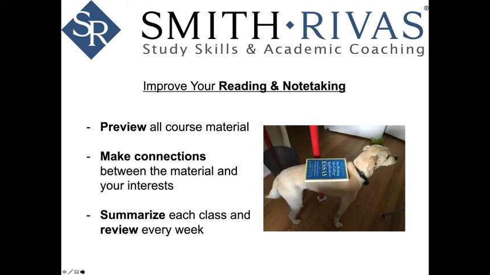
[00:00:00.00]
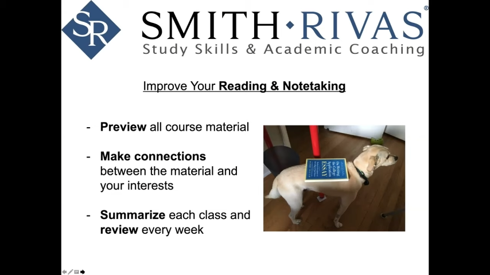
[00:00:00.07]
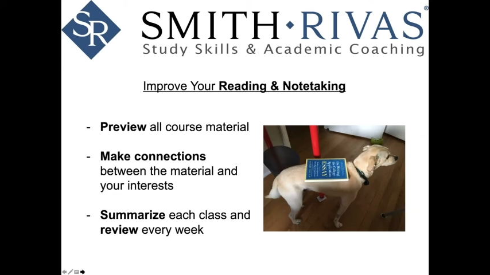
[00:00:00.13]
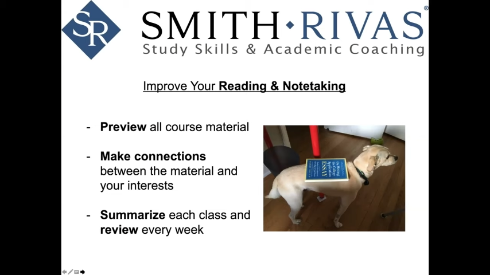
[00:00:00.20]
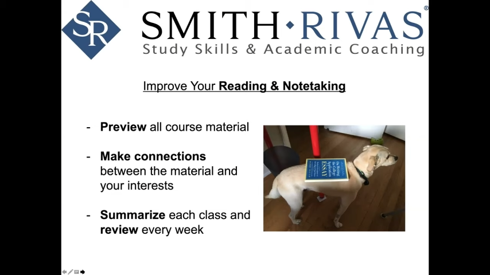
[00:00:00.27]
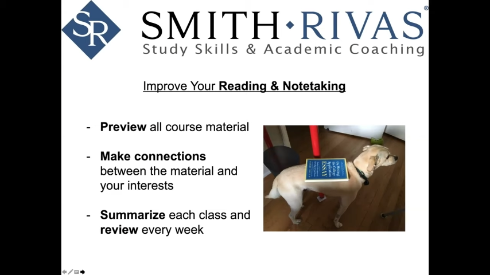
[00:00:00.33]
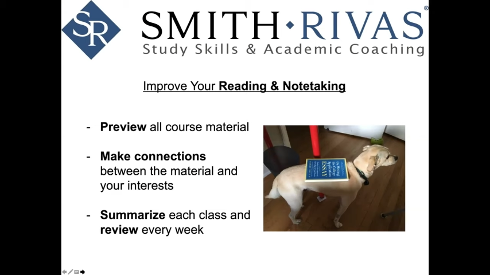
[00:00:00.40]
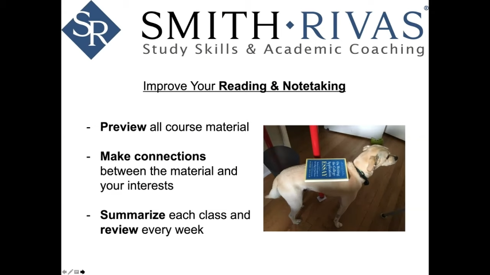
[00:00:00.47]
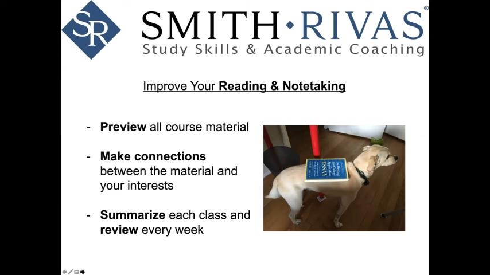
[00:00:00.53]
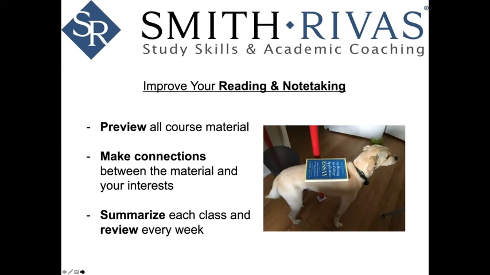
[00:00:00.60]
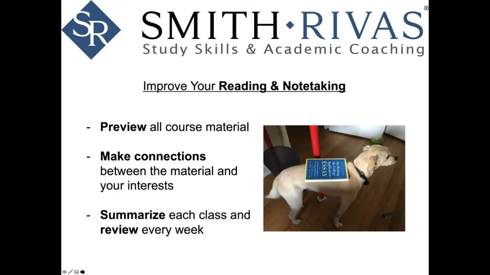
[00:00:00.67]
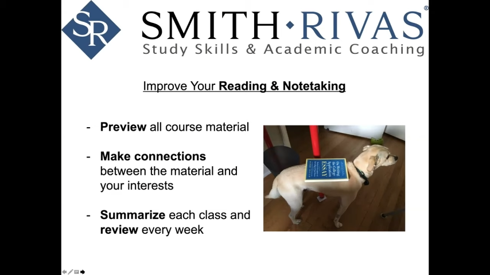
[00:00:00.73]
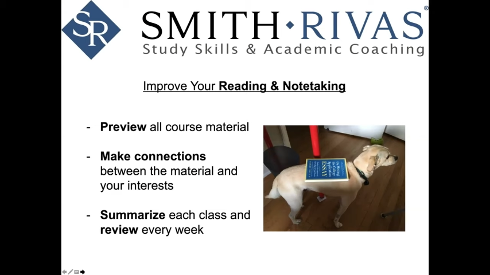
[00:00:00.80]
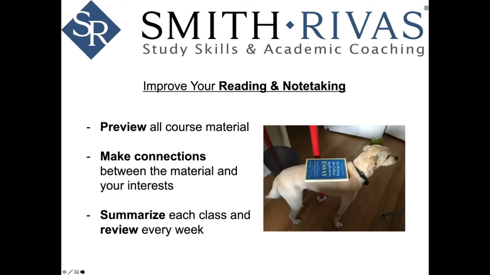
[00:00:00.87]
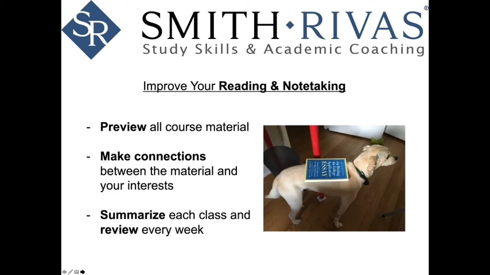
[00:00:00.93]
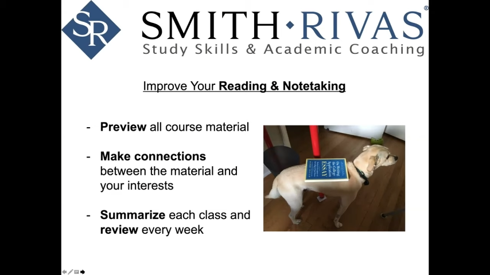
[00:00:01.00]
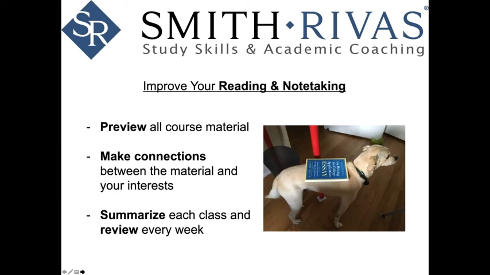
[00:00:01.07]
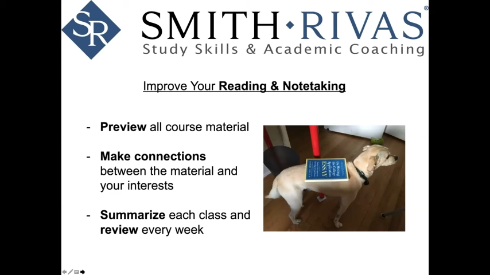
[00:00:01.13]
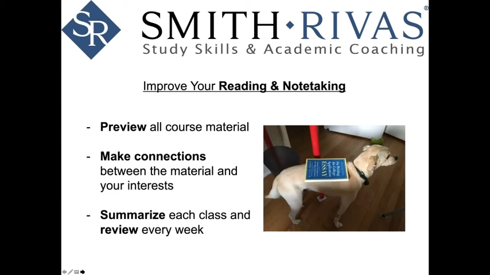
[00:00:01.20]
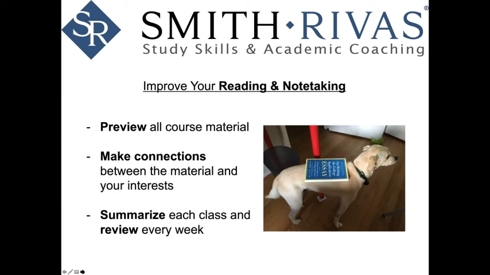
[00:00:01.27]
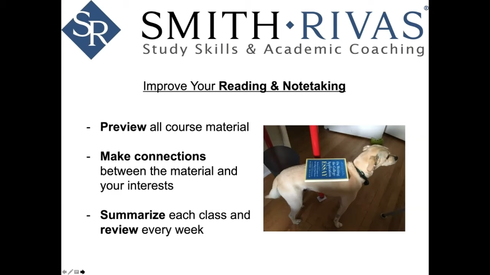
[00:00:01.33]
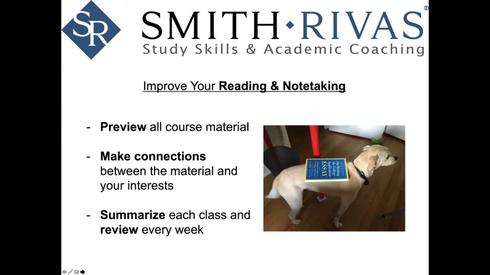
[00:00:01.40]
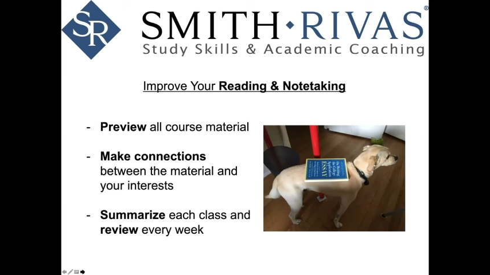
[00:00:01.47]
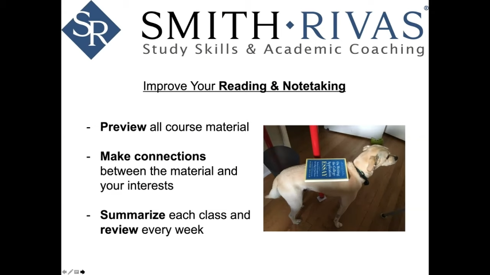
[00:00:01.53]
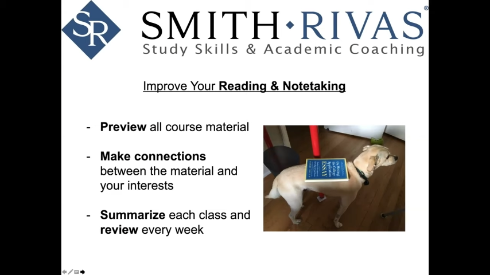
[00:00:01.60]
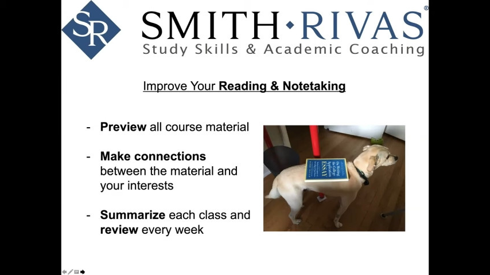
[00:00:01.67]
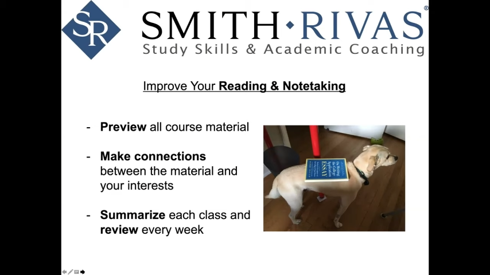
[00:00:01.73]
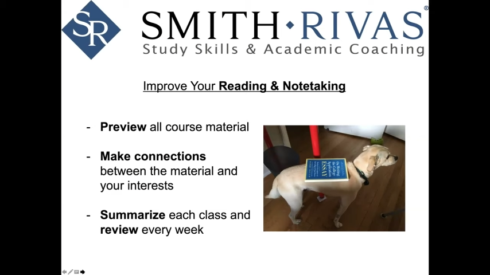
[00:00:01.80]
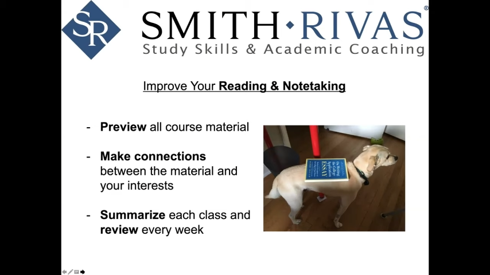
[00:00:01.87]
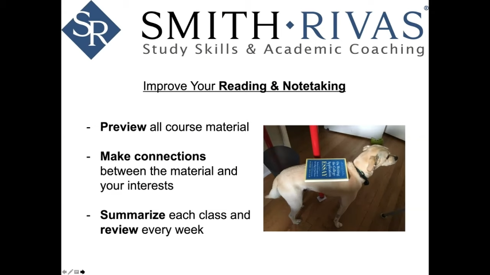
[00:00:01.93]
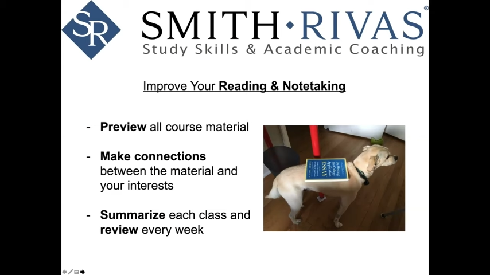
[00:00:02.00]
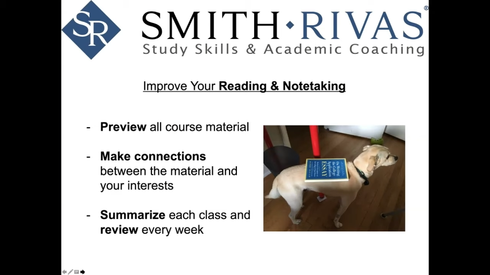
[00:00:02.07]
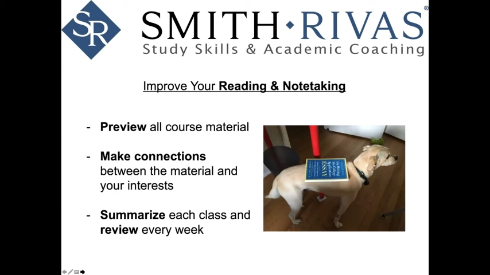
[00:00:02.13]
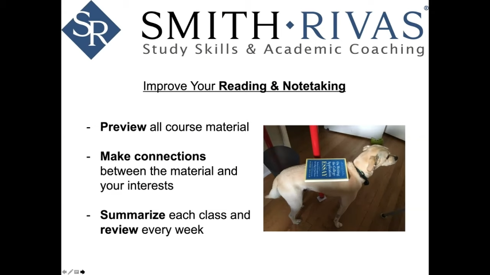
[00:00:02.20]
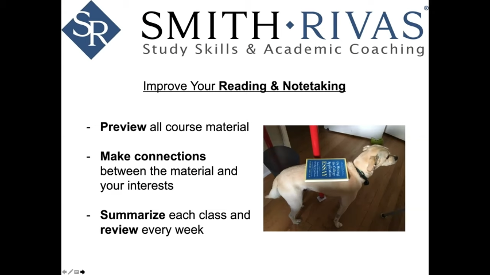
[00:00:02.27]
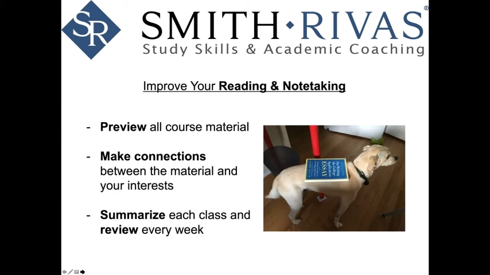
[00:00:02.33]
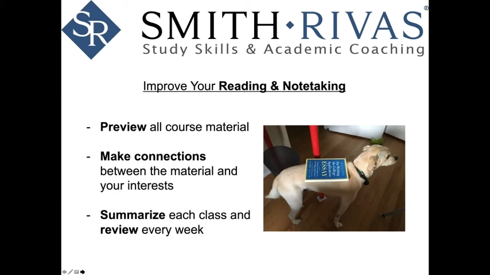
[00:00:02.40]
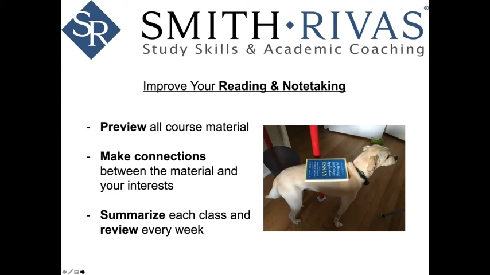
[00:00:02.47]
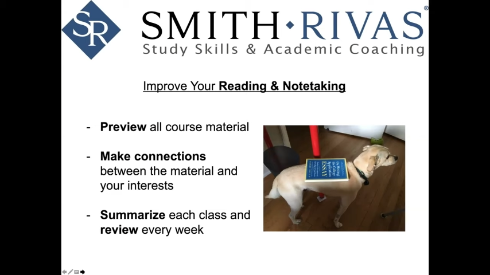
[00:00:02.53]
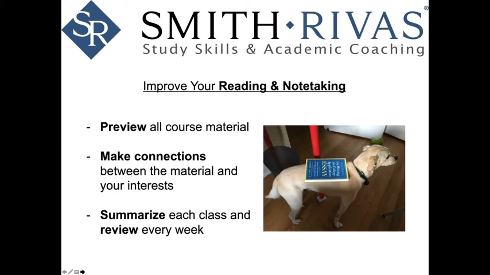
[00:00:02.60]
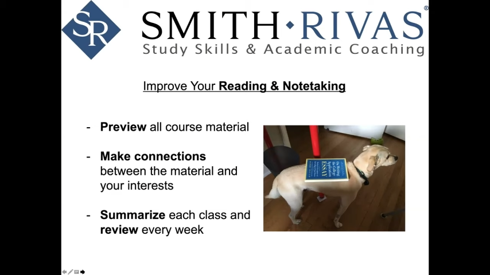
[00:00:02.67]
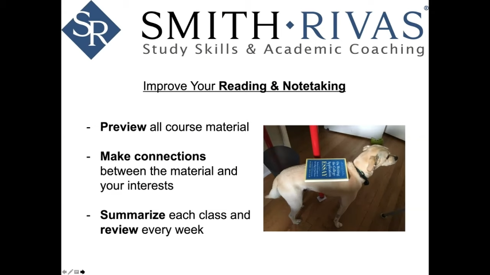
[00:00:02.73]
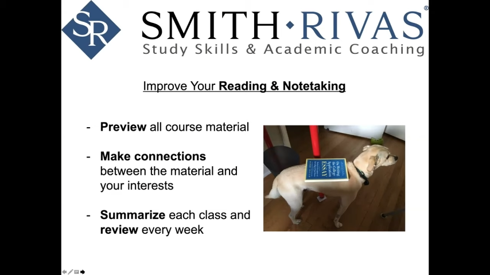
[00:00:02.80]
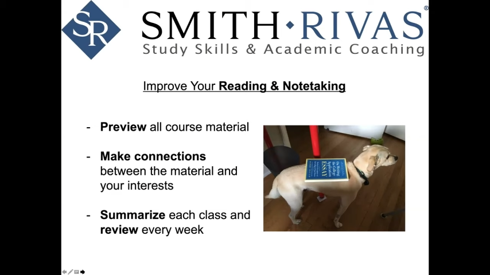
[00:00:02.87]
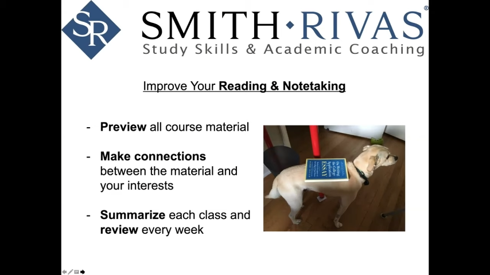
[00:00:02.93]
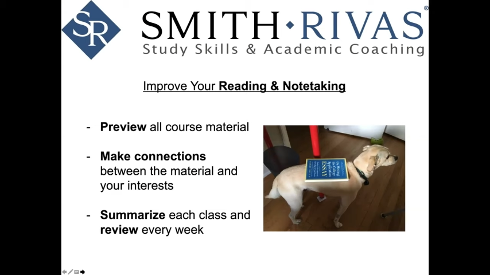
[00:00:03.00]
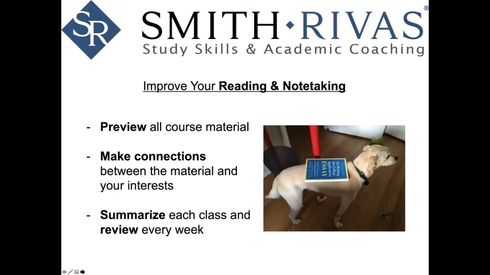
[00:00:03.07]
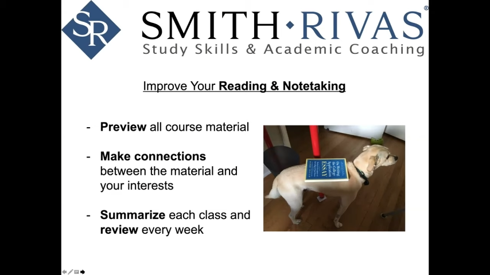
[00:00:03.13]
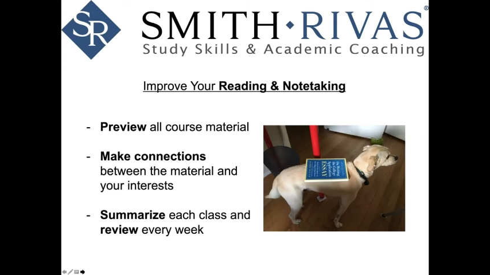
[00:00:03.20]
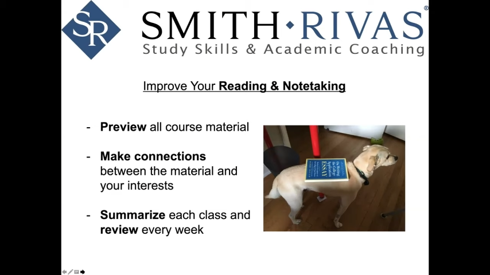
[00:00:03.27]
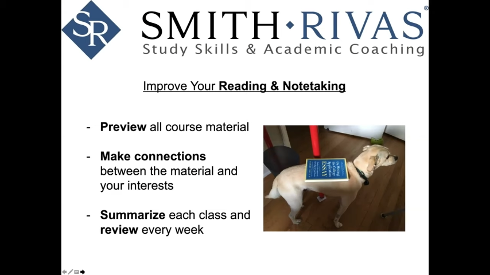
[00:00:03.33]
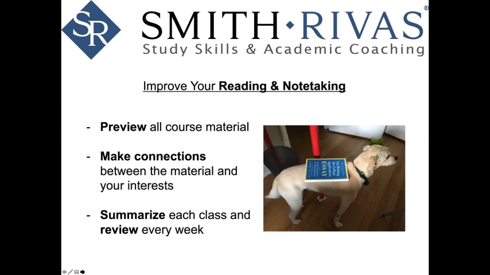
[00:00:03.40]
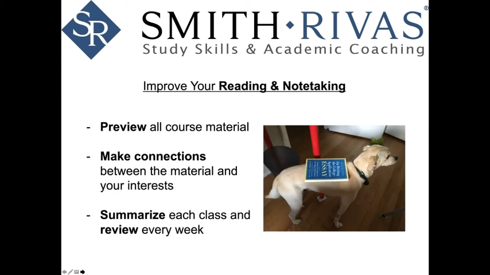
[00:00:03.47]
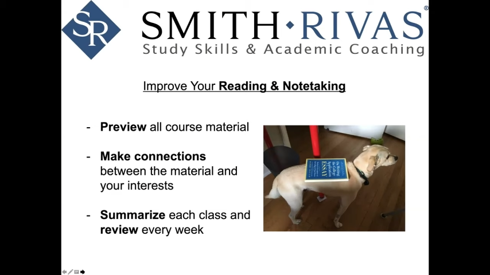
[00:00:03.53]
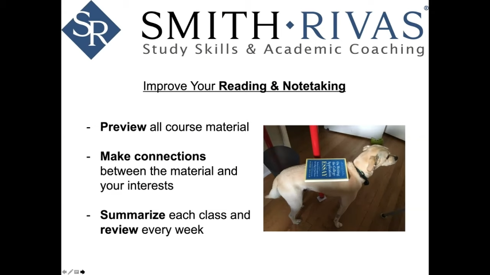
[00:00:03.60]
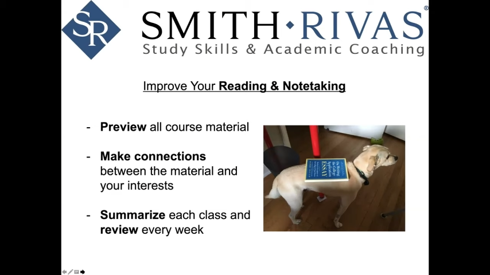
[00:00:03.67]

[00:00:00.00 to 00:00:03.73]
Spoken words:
Nobody's mouth can be seen.